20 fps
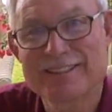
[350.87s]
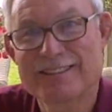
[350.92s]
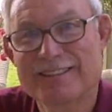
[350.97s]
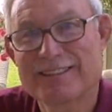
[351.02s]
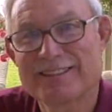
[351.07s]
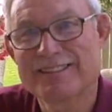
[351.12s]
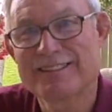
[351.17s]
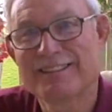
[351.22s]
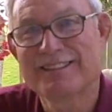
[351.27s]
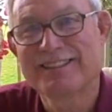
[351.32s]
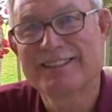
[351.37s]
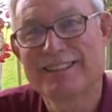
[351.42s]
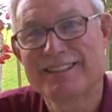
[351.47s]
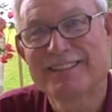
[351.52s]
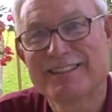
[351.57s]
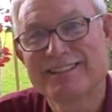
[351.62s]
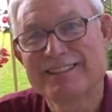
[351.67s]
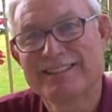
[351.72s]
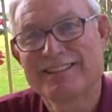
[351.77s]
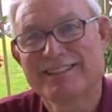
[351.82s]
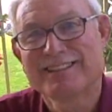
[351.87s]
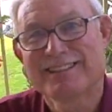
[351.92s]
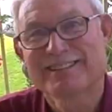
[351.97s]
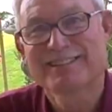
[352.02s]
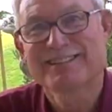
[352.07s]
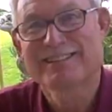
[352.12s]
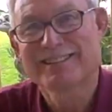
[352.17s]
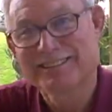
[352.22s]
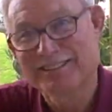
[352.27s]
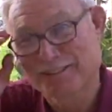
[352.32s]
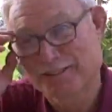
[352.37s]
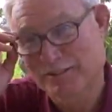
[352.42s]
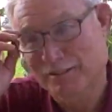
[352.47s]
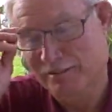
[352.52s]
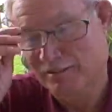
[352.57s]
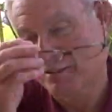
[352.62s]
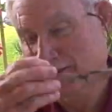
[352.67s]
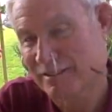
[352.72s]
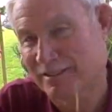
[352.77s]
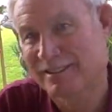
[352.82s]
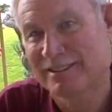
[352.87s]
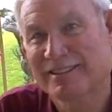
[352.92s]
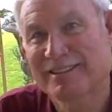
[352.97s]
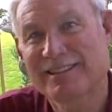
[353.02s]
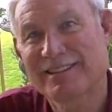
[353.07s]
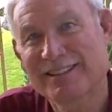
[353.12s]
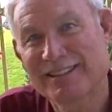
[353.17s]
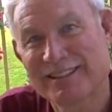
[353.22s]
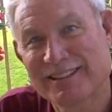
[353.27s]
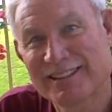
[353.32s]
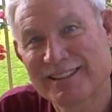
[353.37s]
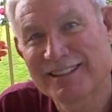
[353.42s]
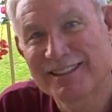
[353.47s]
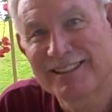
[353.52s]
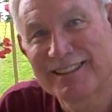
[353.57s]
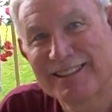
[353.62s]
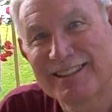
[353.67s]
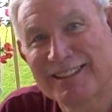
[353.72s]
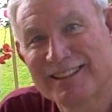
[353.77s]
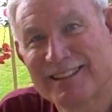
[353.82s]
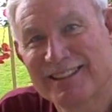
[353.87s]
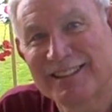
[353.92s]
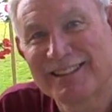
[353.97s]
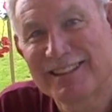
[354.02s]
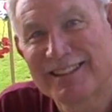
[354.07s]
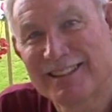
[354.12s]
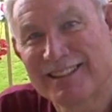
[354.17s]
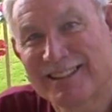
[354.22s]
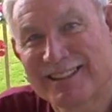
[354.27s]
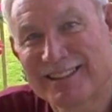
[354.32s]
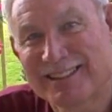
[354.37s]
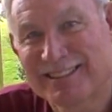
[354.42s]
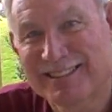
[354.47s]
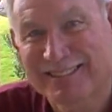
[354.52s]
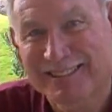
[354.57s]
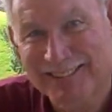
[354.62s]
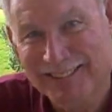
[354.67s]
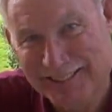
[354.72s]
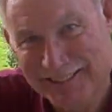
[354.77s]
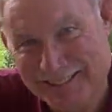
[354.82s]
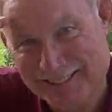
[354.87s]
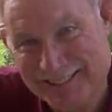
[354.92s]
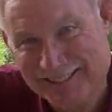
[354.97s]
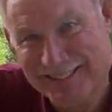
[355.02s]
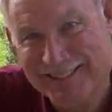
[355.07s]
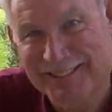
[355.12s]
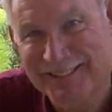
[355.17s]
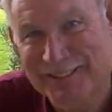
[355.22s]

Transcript: great American, great novelist, and a wonderful naval aviator. Thank you.